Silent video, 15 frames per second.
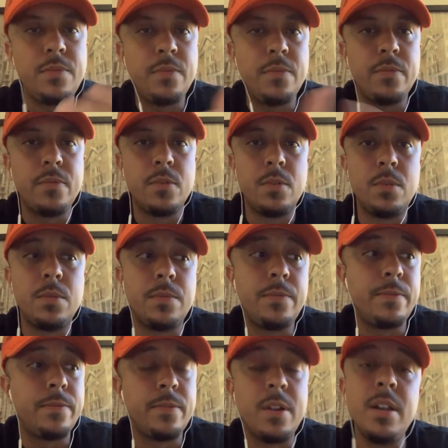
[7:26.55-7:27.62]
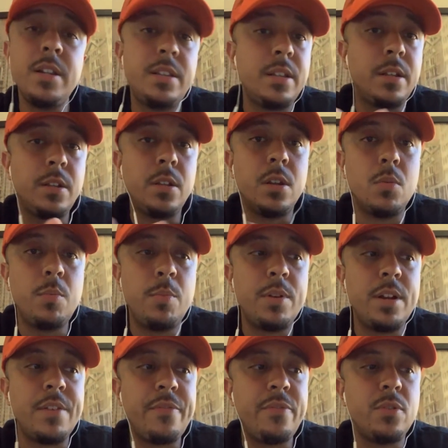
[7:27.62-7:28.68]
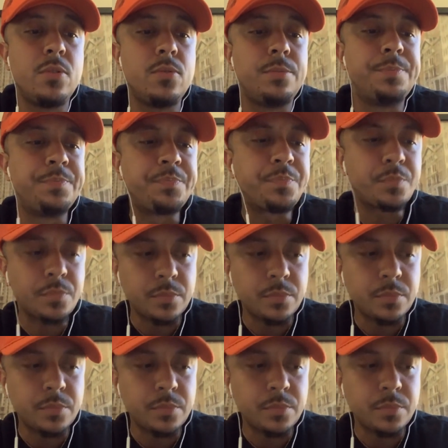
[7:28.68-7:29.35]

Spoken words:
for anything, But I feel,